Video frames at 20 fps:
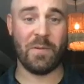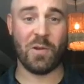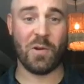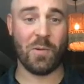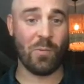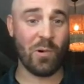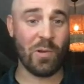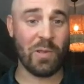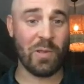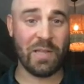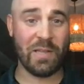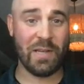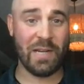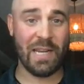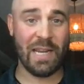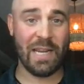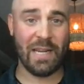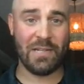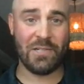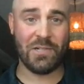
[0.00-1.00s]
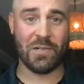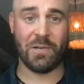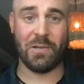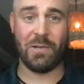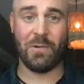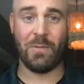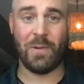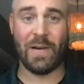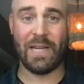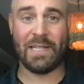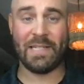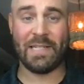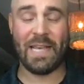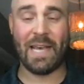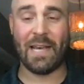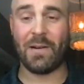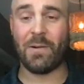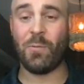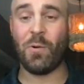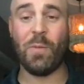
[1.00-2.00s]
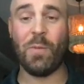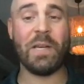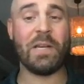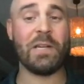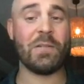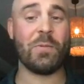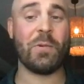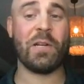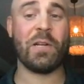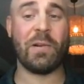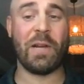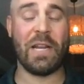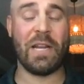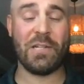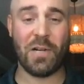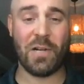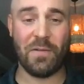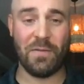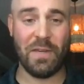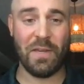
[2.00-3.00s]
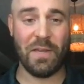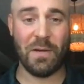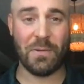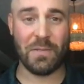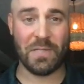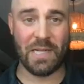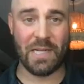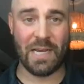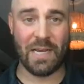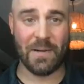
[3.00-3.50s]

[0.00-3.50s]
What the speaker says: you're more likely to get injured. Why is that? Well, because when your HRV goes